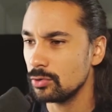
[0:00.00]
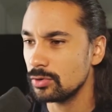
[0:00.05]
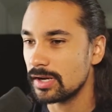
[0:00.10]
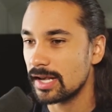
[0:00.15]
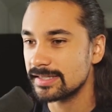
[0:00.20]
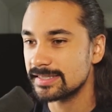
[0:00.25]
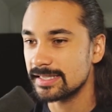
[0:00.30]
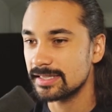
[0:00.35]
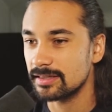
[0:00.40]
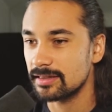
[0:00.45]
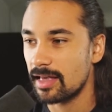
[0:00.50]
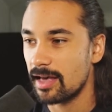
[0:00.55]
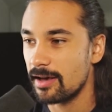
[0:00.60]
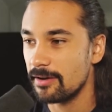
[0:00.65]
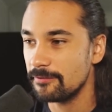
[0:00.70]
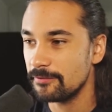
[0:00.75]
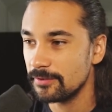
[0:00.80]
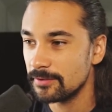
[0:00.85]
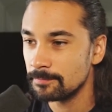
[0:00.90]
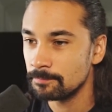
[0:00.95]
doesn't
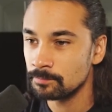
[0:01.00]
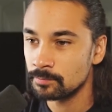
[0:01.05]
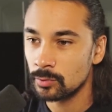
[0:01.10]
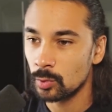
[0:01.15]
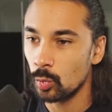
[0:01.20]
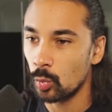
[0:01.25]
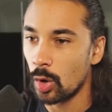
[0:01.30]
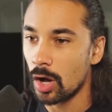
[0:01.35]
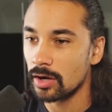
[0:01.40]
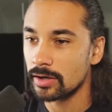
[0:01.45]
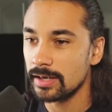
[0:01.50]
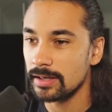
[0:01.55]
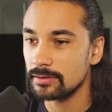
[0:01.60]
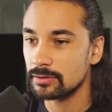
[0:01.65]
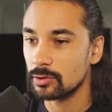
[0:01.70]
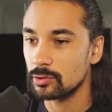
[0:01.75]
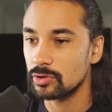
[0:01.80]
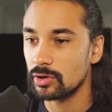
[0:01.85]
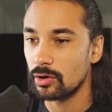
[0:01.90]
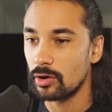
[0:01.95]
love walking
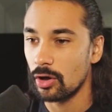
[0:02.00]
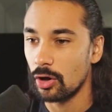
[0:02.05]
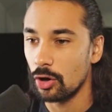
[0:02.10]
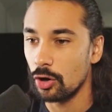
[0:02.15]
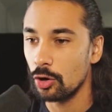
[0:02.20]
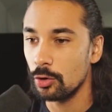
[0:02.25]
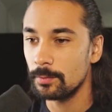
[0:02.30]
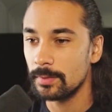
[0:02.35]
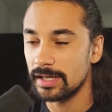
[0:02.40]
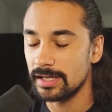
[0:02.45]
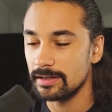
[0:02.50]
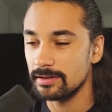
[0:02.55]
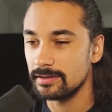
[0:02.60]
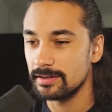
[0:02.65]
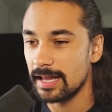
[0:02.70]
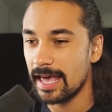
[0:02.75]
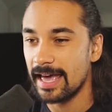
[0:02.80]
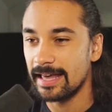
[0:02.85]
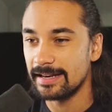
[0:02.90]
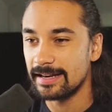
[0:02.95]
through their home
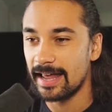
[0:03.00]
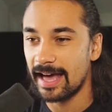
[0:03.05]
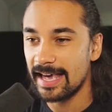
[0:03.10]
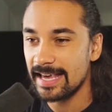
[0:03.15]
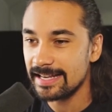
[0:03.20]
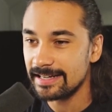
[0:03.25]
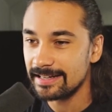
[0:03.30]
at night